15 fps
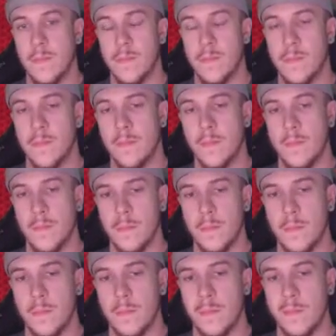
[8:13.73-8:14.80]

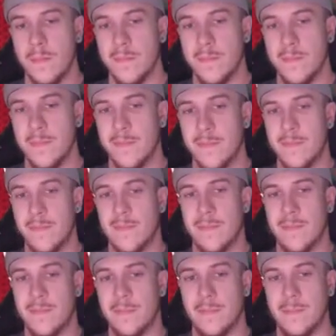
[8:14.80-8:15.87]

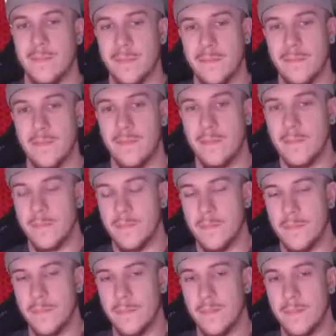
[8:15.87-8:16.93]

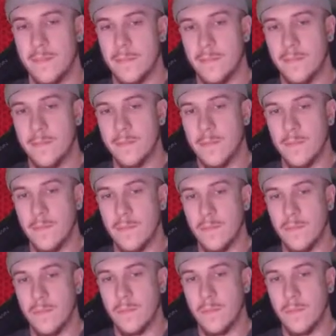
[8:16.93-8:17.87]
[no speech]